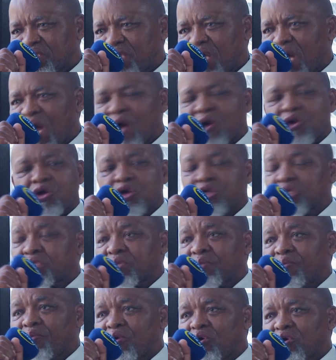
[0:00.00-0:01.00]
across the
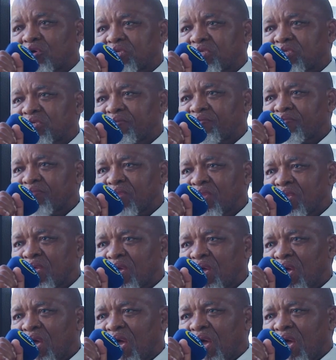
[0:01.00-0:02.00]
board.
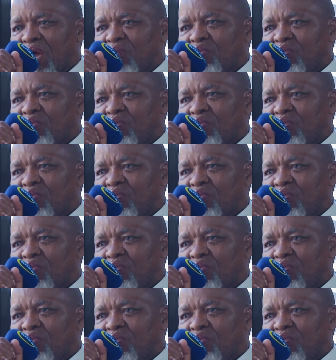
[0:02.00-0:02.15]
Uh,